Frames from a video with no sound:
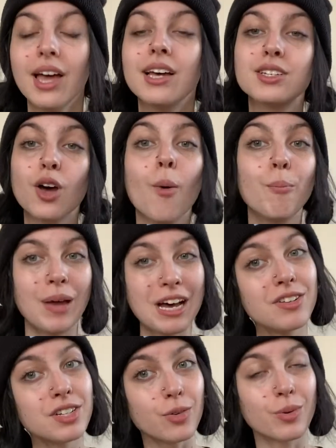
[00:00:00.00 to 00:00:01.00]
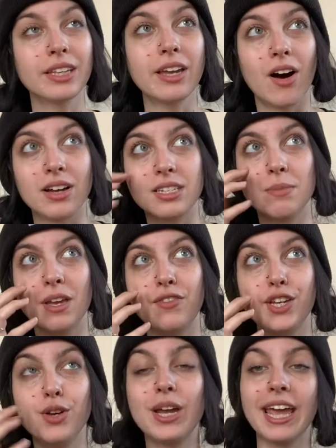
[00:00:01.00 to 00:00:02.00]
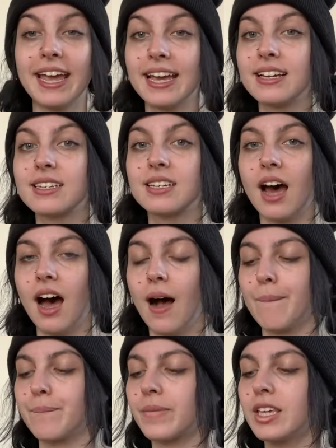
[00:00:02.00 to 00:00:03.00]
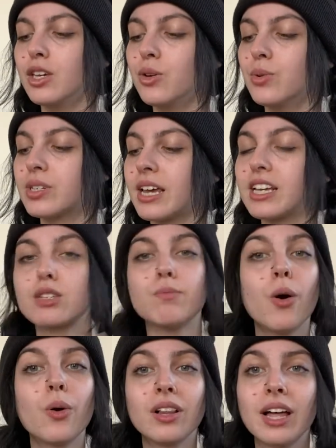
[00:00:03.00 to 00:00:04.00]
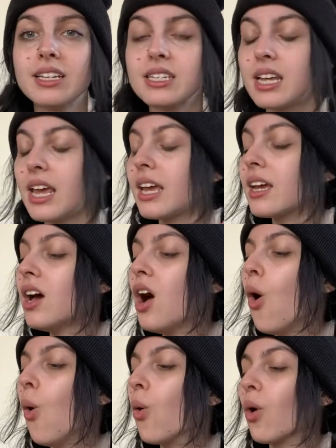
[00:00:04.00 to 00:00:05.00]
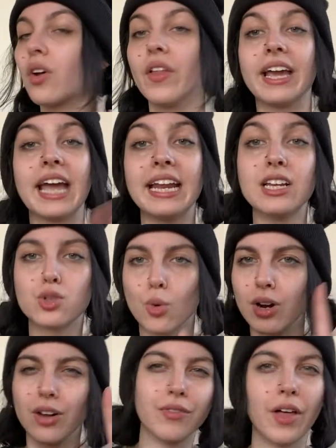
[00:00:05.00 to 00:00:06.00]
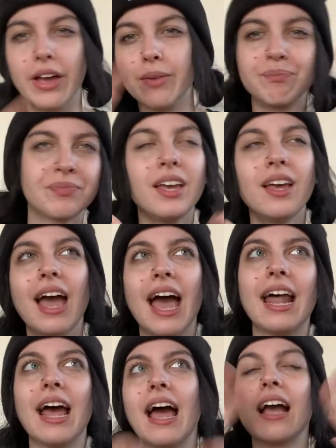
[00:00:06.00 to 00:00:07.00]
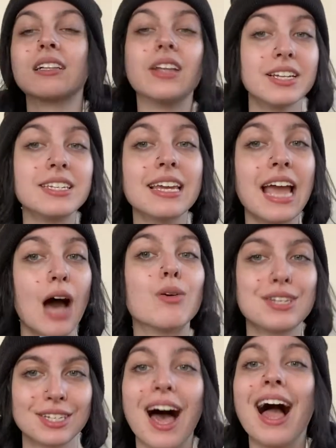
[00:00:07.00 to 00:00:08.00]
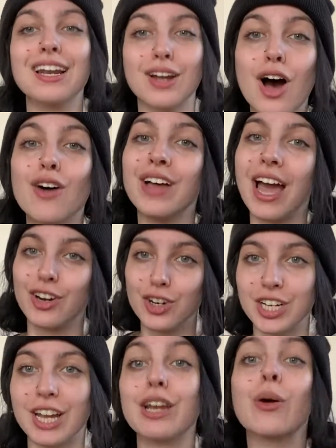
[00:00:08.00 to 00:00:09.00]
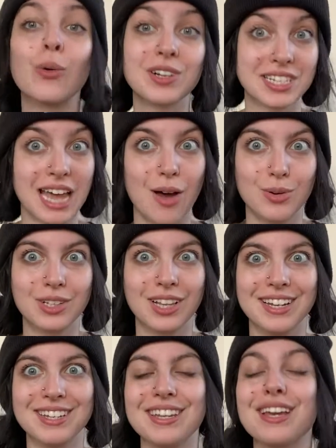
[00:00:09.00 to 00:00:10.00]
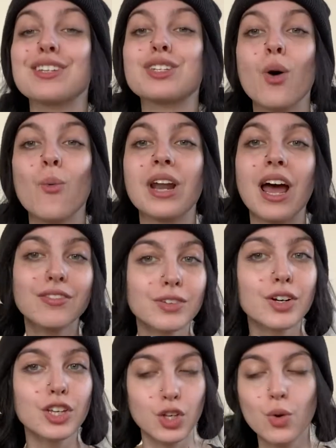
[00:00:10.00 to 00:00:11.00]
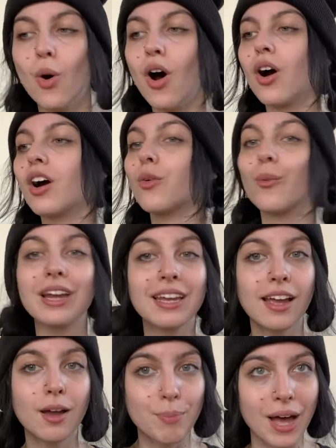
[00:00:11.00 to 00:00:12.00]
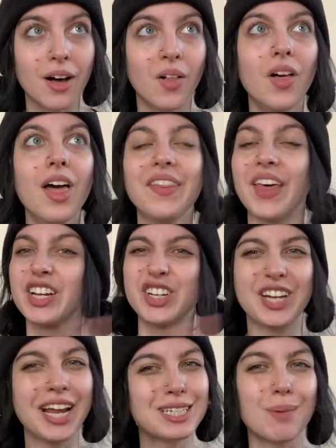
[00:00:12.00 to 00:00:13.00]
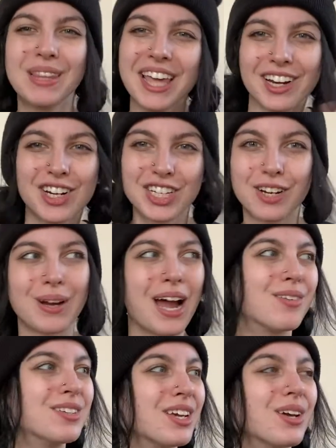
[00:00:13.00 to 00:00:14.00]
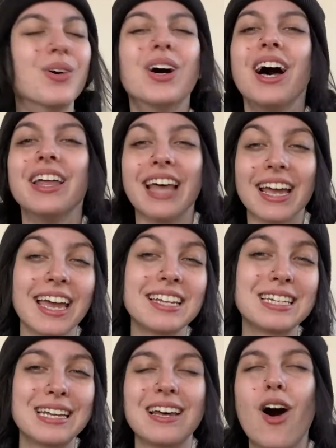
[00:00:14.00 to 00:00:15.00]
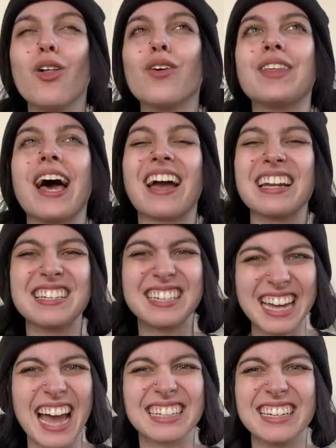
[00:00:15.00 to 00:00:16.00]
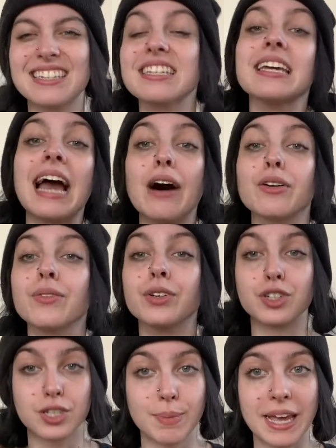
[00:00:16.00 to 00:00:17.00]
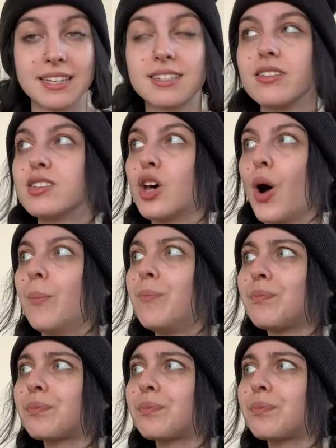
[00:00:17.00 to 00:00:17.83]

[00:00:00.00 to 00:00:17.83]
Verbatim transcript: So bells are really awesome if you can't um, use like smoke cleansing or like any sort of like Eh, cleansing outside of energetic or sound cleansing. So whenever you are ringing a bell that shakes up the energy around you, that gets all of that kind of stagnancy out of your space. So